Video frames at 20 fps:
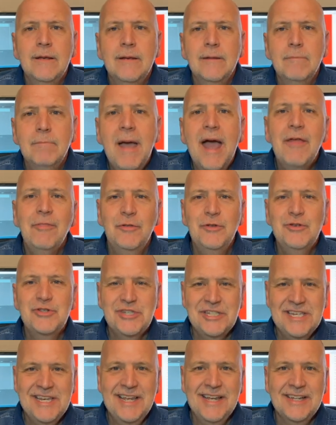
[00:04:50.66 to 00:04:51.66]
Matthew
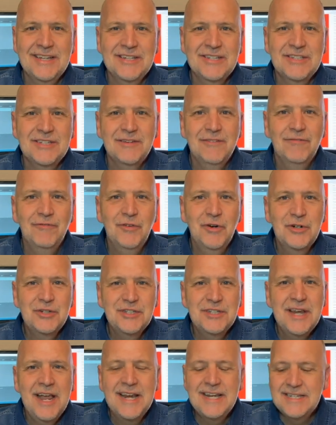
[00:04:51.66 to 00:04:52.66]
6,
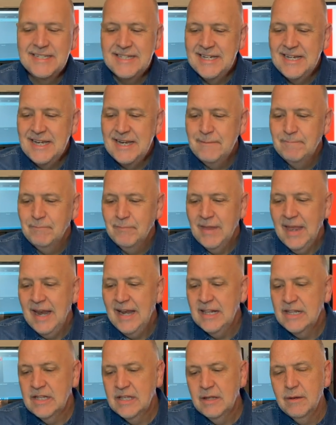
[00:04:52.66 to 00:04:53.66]
verse 19,
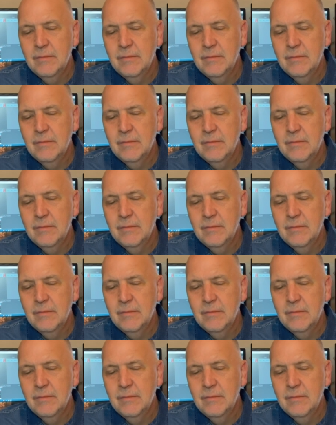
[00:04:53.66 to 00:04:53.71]
and